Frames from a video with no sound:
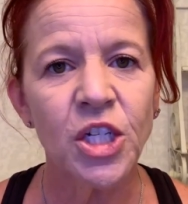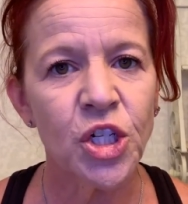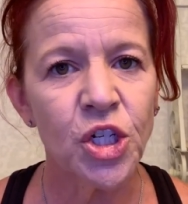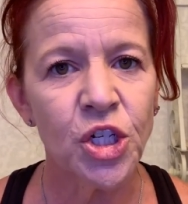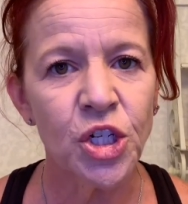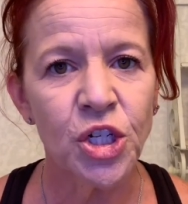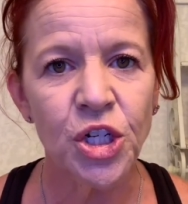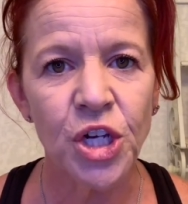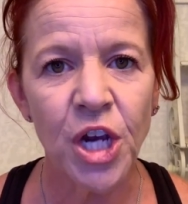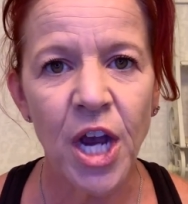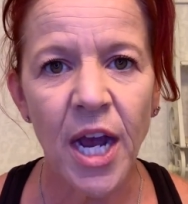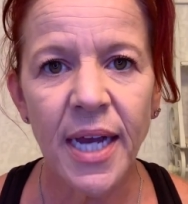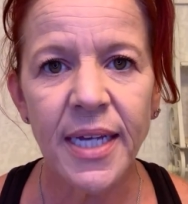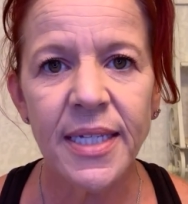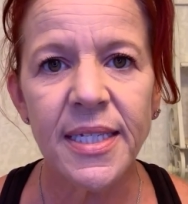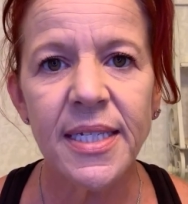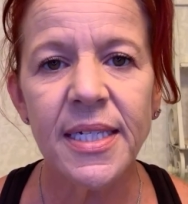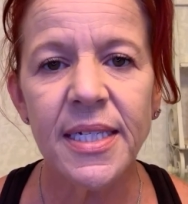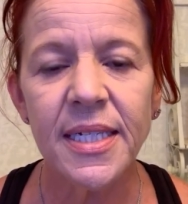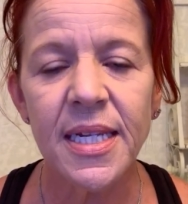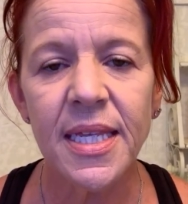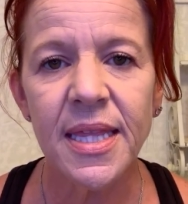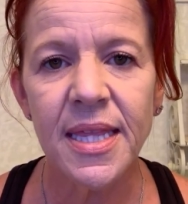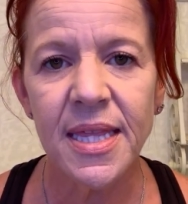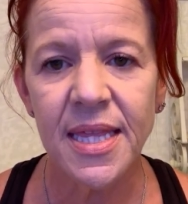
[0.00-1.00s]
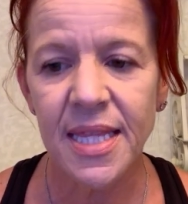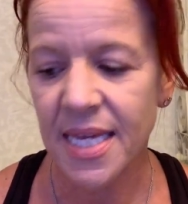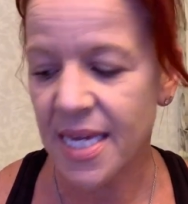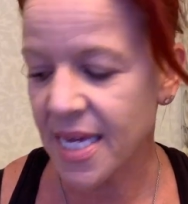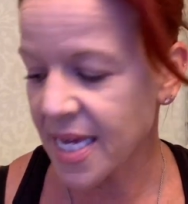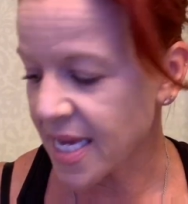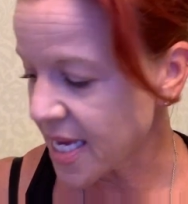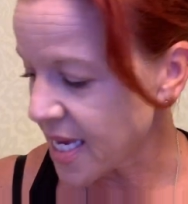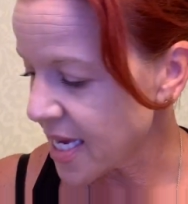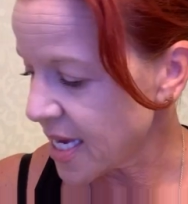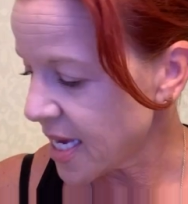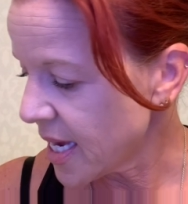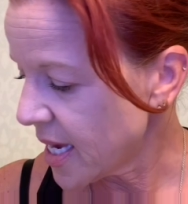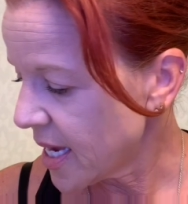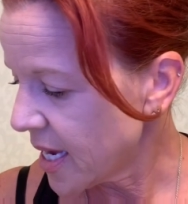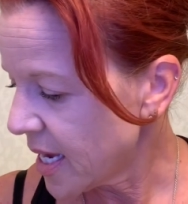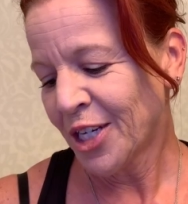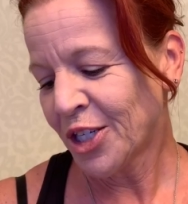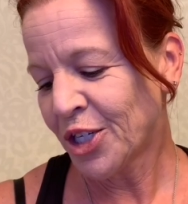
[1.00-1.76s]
just the